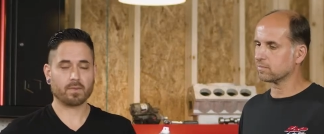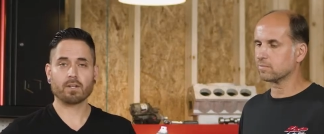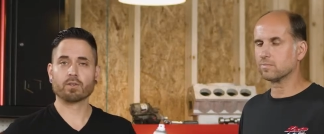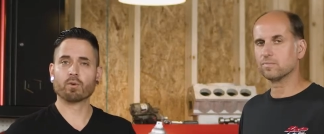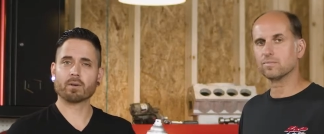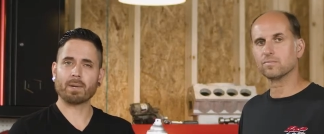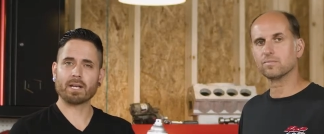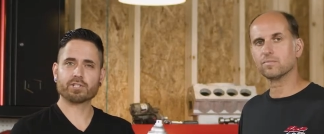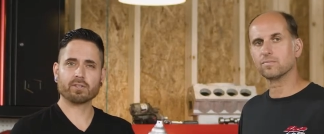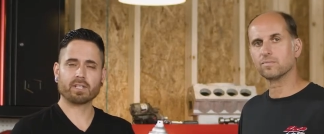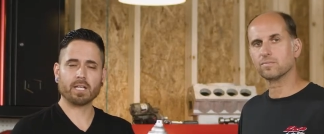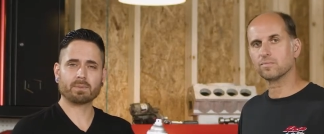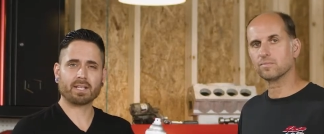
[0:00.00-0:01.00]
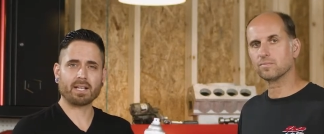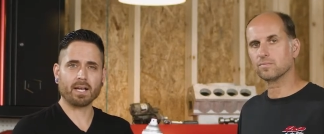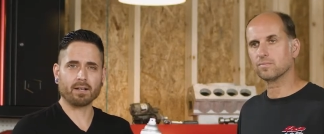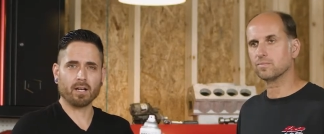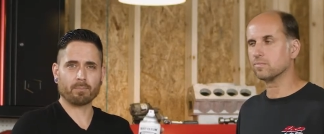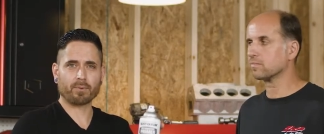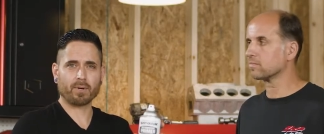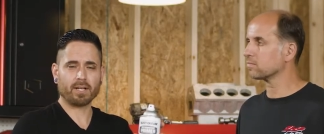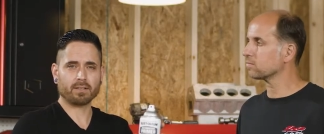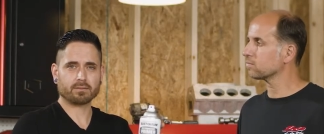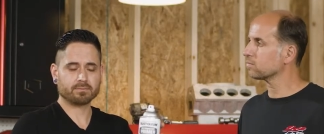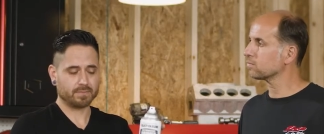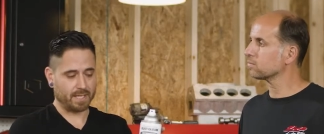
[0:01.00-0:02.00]
Speaker 1: You wanna make sure you keep the can upright
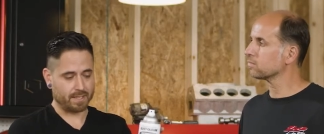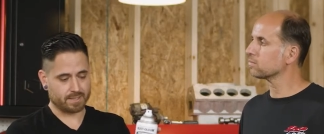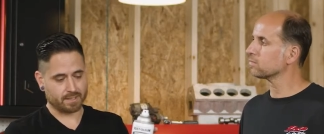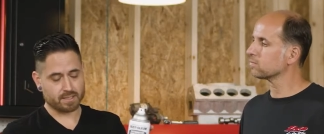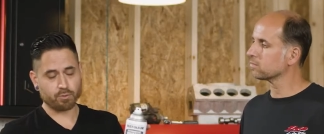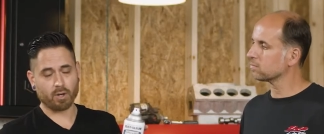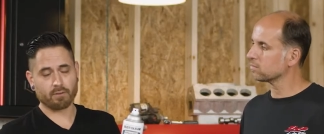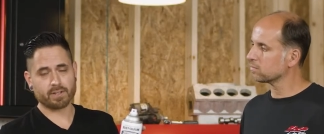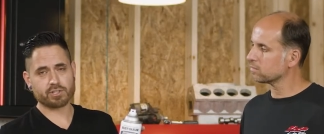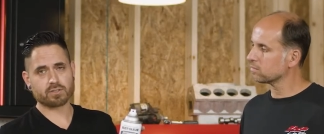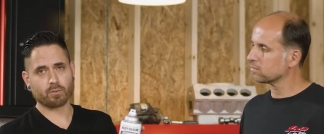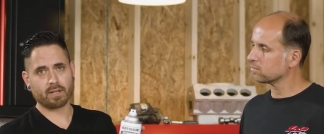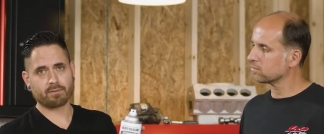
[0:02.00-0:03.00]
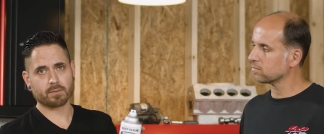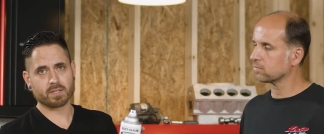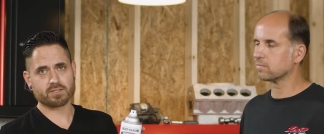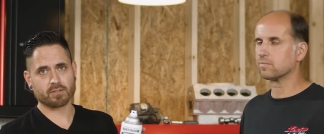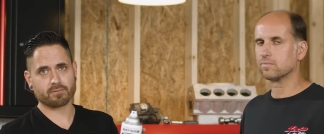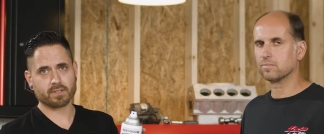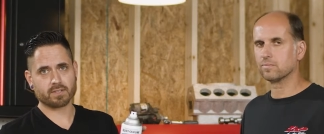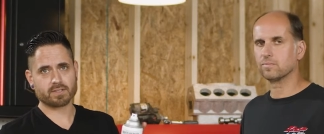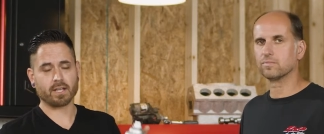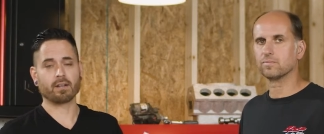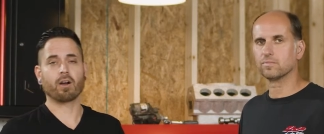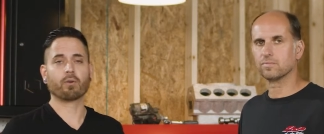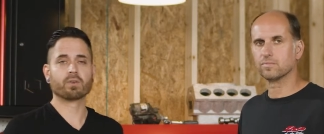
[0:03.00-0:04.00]
and ten to twelve inches away from the surface
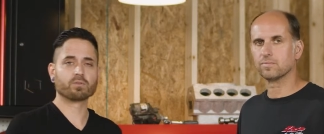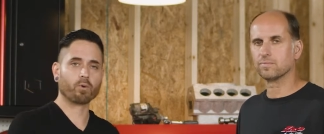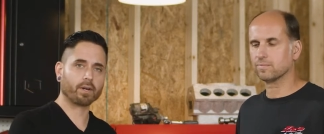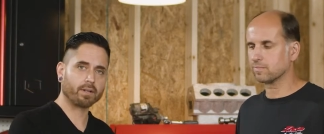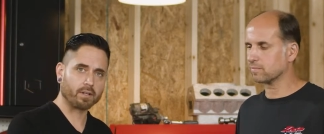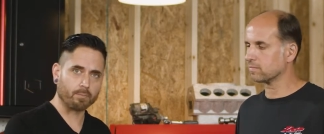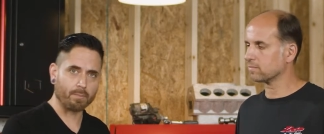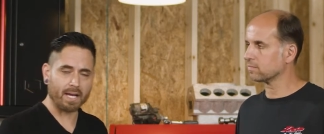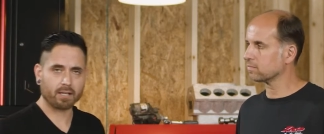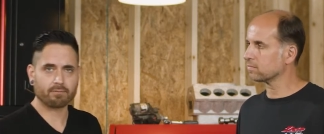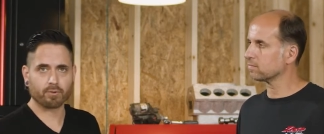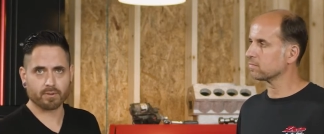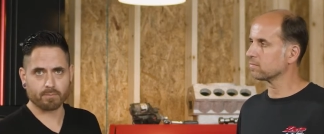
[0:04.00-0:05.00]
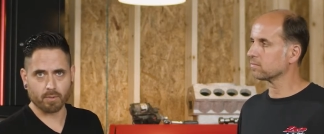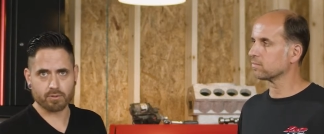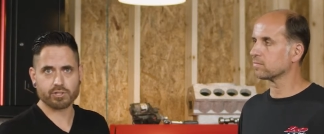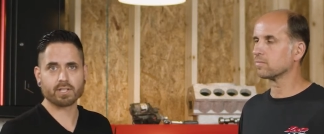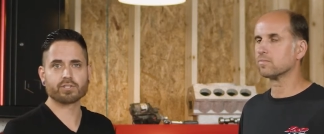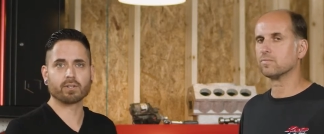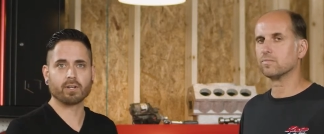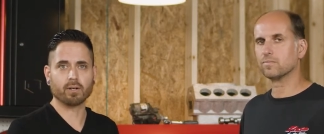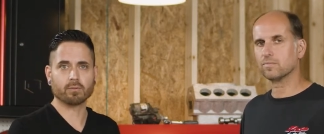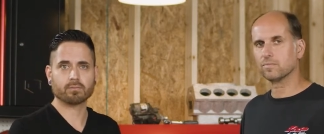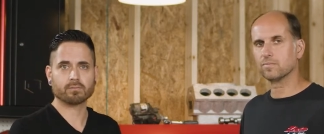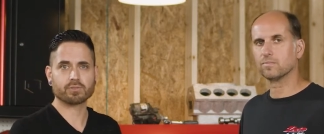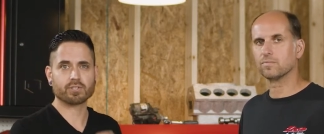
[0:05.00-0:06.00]
and always working in a back and forth motion as you go,
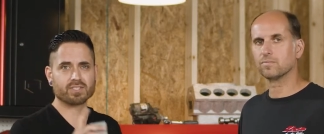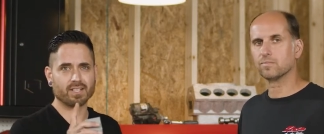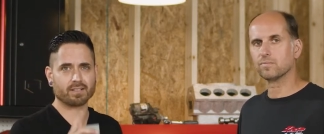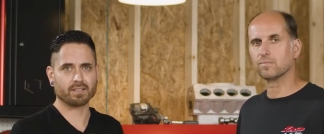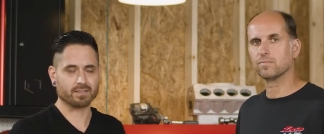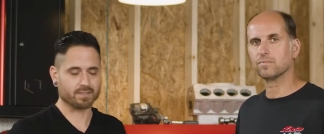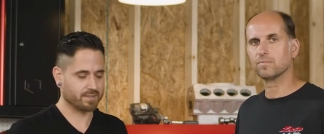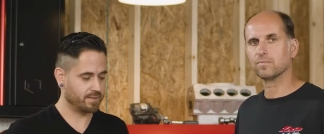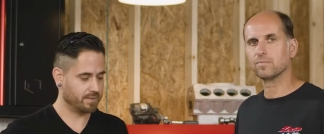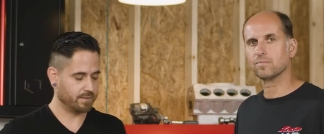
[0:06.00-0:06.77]
just like this.